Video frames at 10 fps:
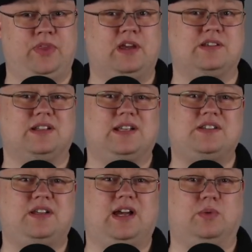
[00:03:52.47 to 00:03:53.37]
as the last
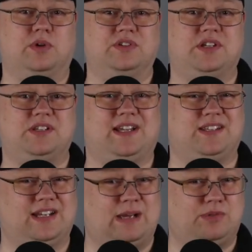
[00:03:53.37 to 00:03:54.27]
thing I want is to get
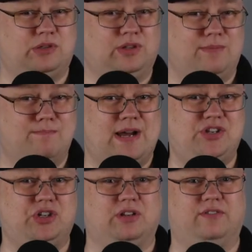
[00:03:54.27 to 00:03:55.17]
an absolutely
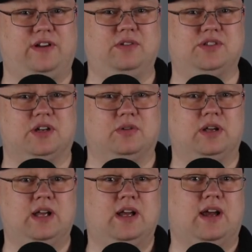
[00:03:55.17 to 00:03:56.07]
magical photo
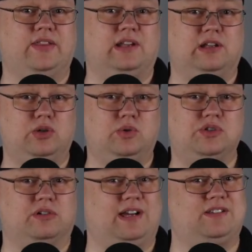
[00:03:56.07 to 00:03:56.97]
and then lose
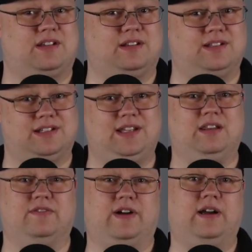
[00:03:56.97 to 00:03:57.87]
or accidentally delete
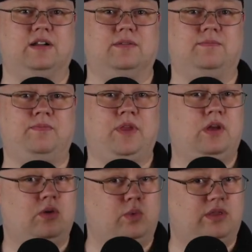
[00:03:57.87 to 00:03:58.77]
the file.
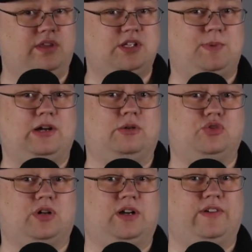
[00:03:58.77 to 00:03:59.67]
With this backup
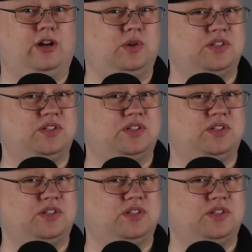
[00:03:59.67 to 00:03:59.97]
drive, I always